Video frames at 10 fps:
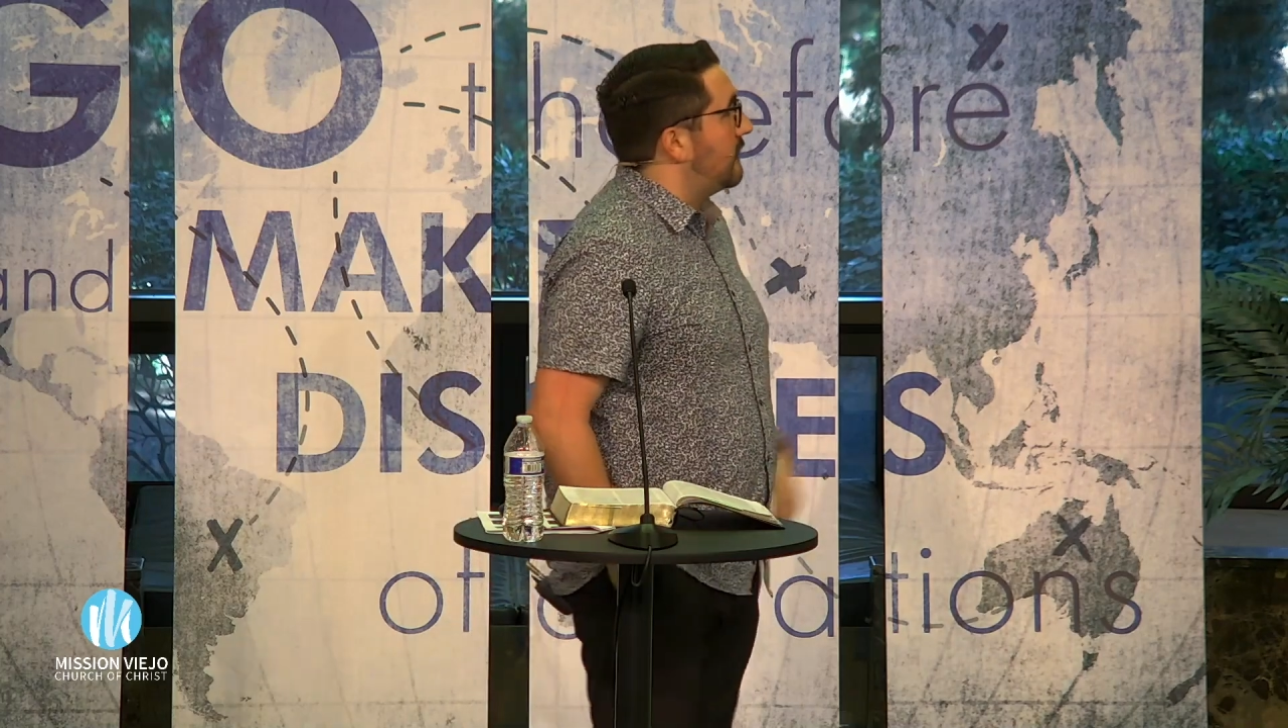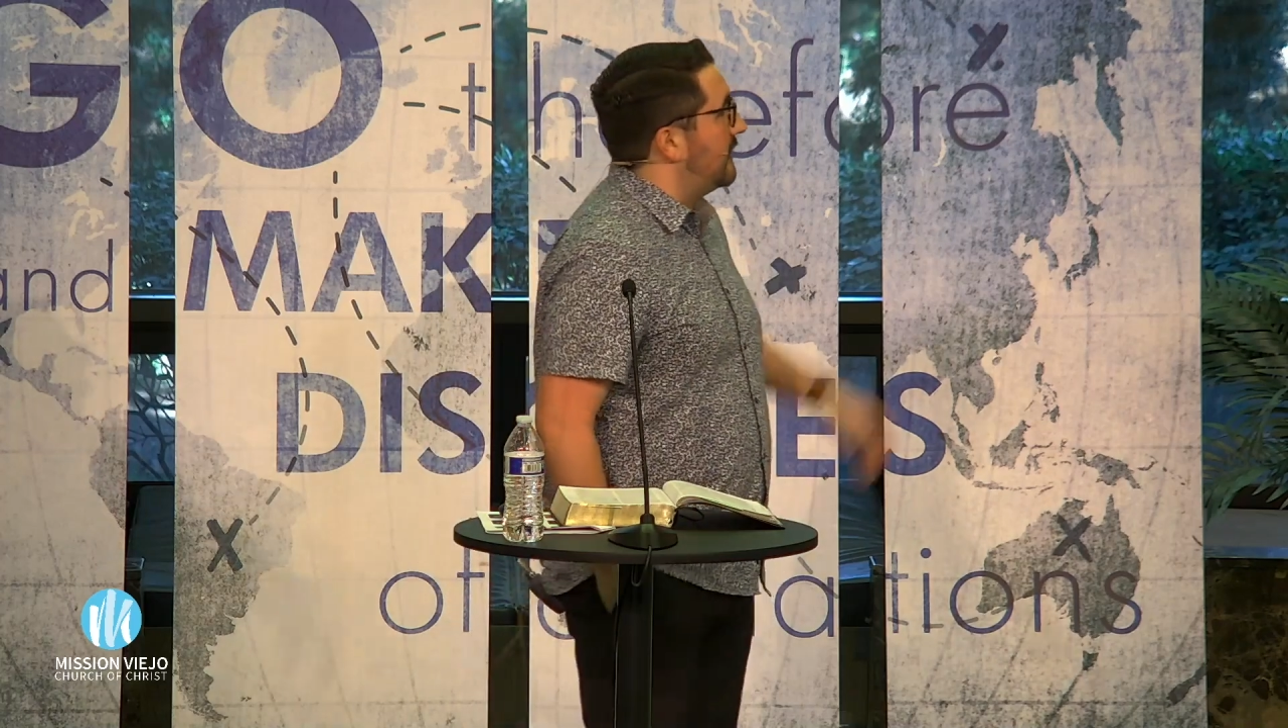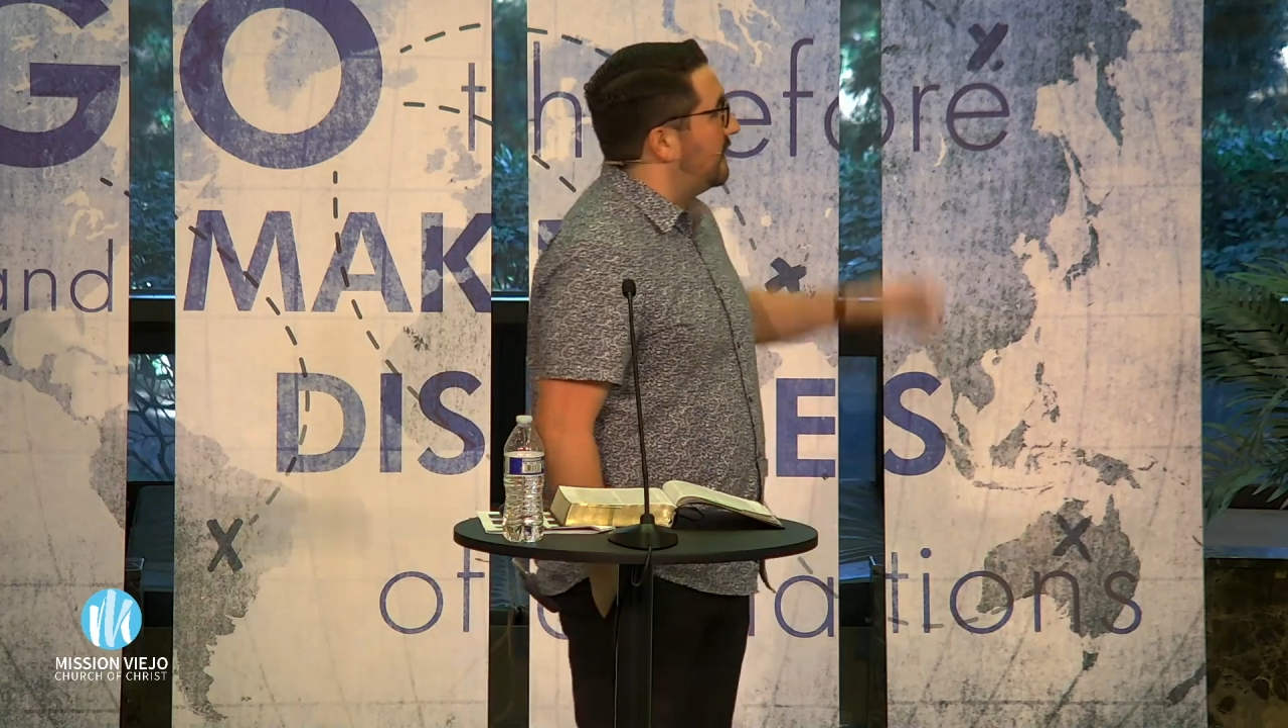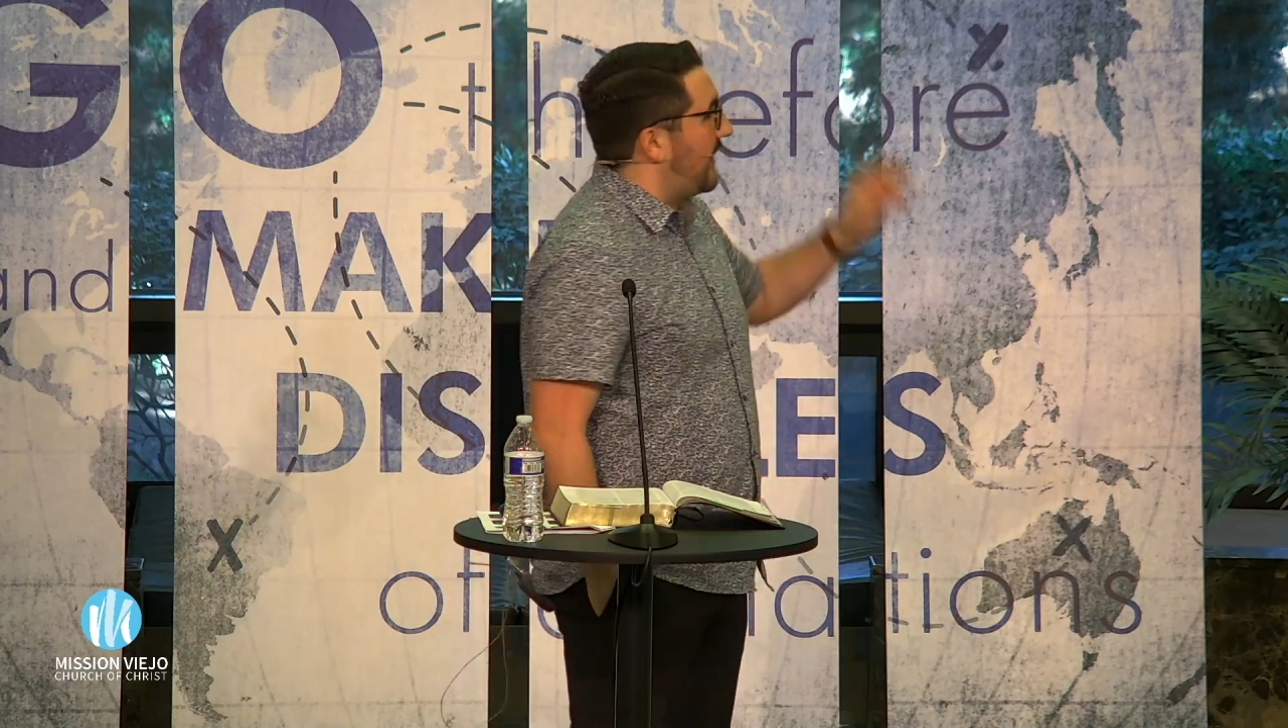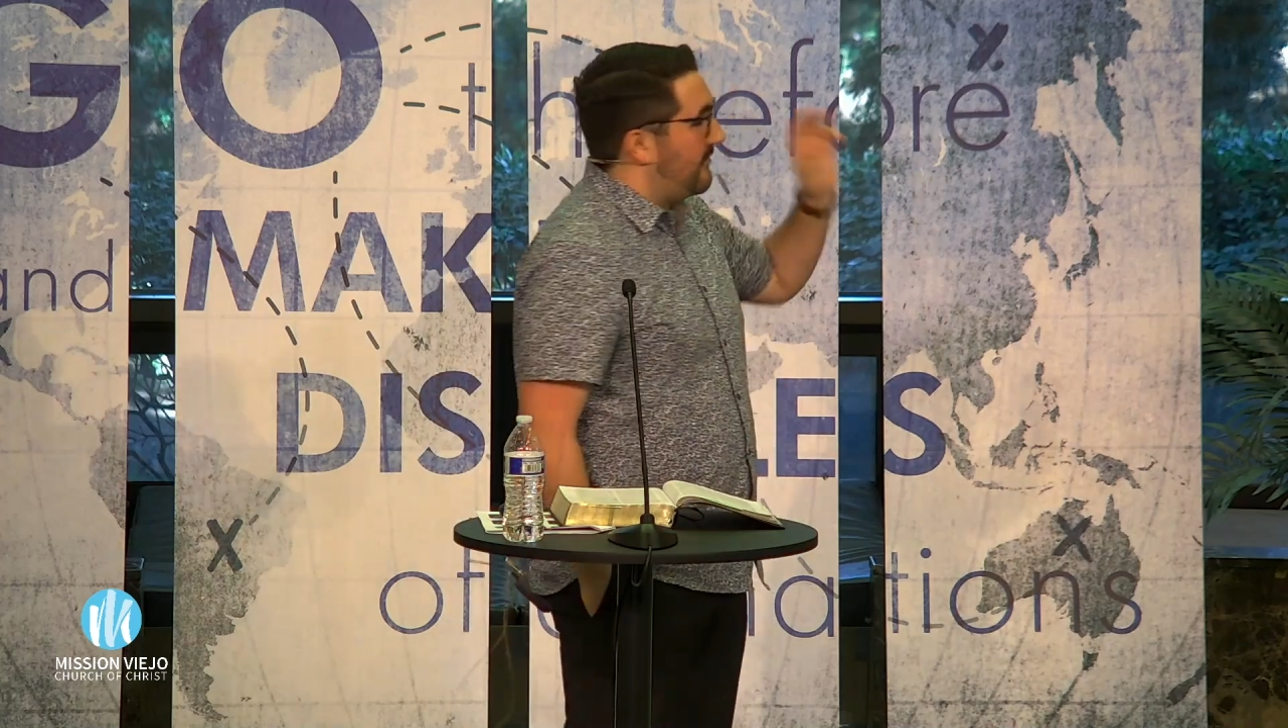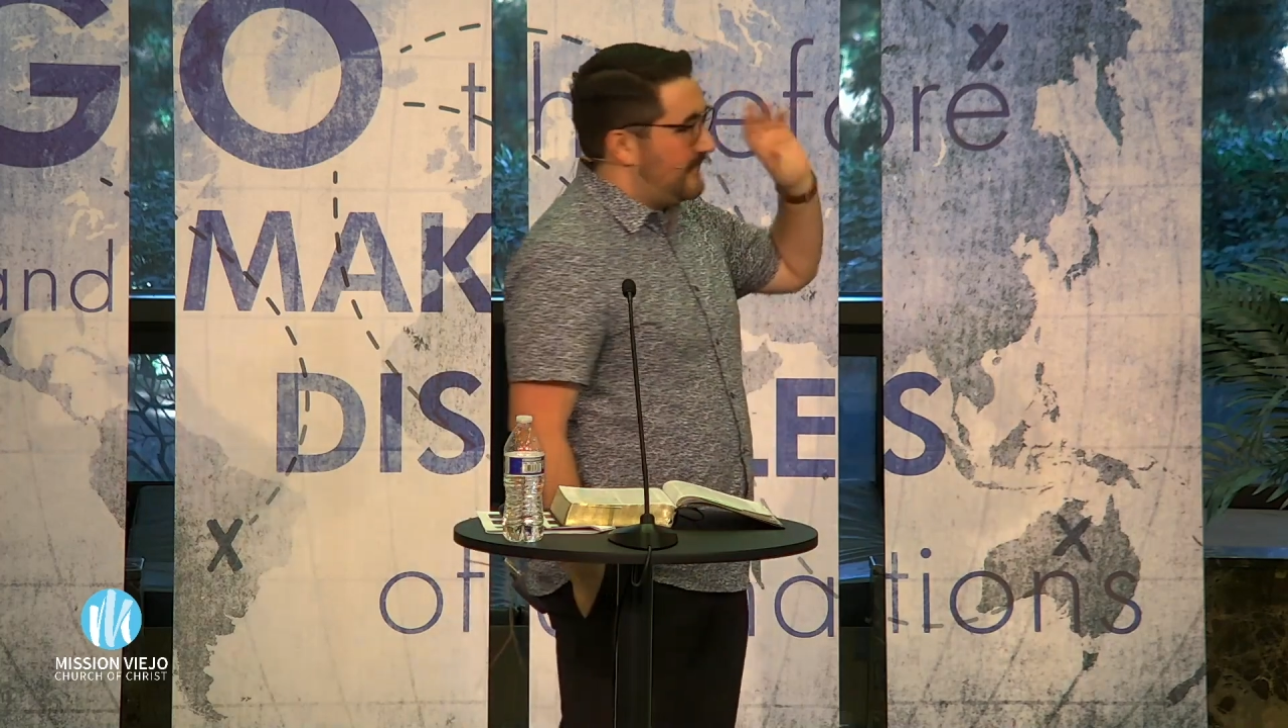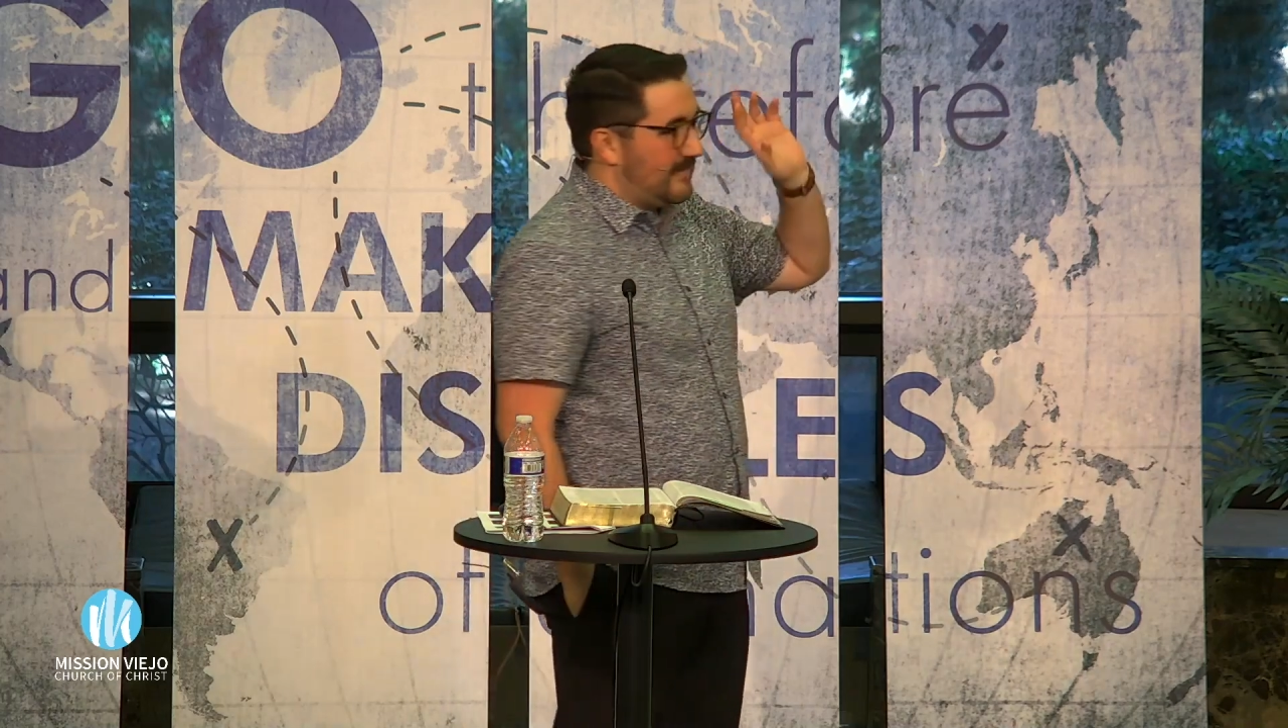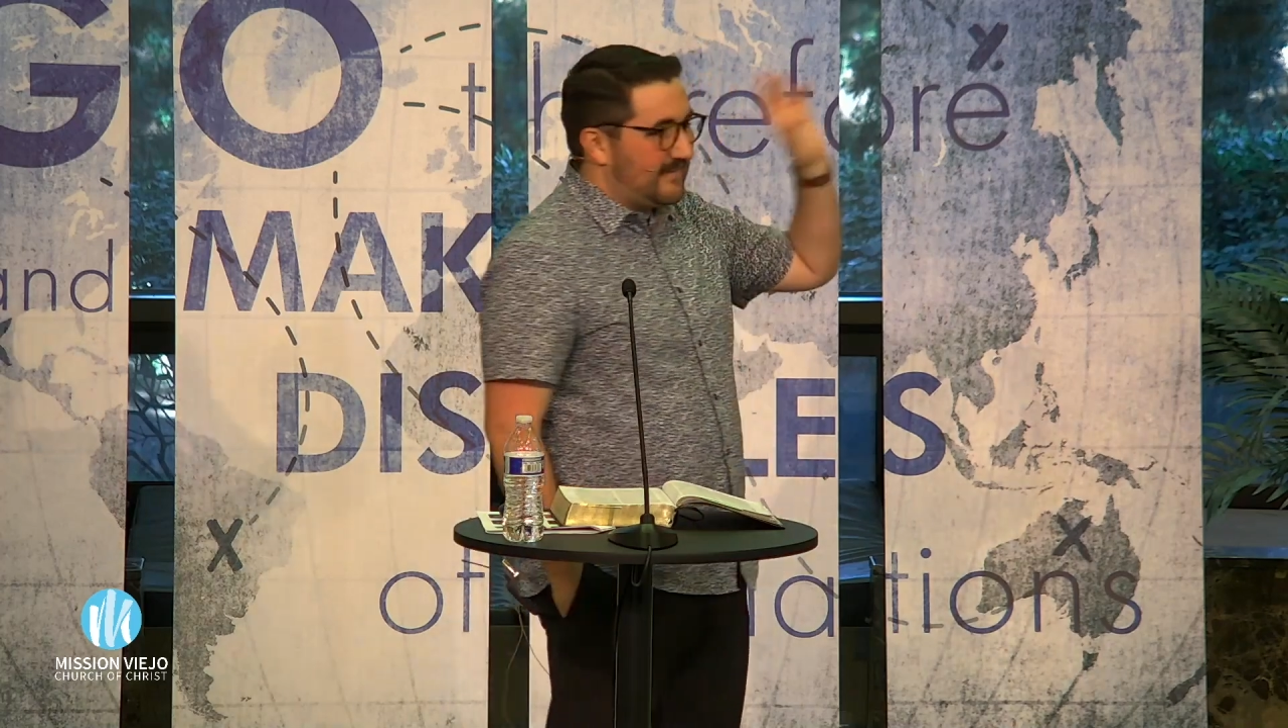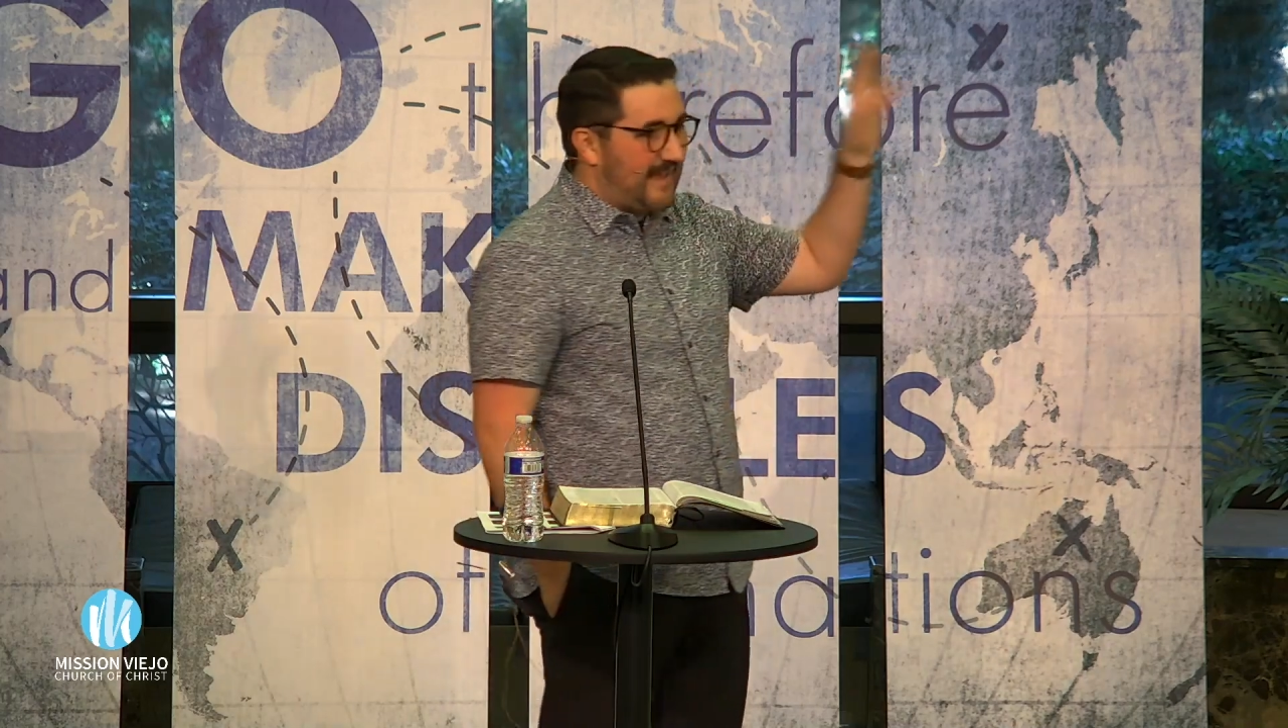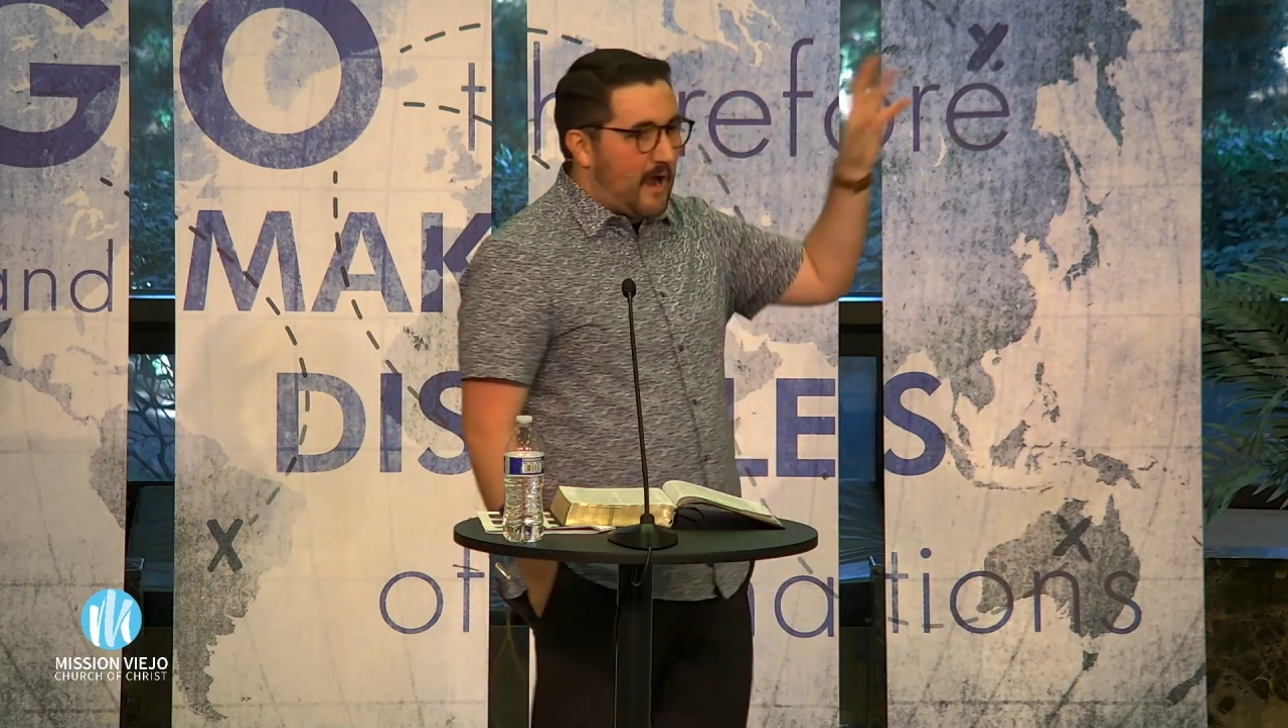Israel
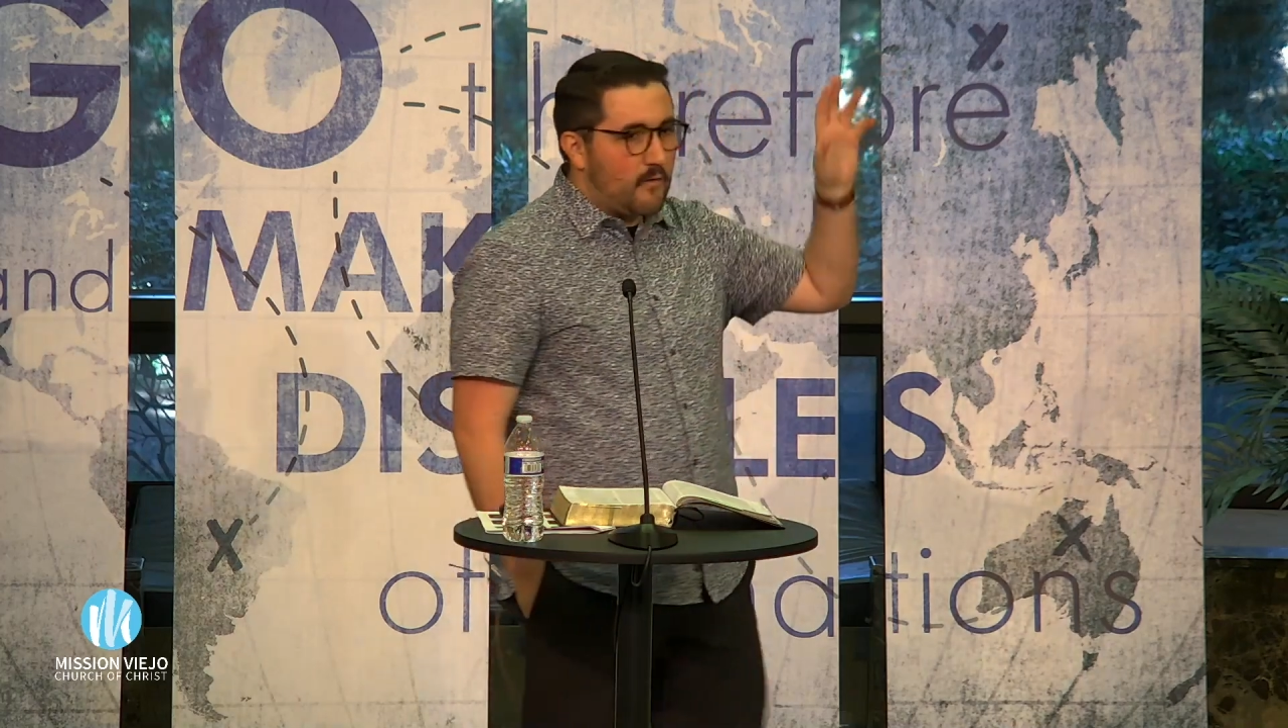have been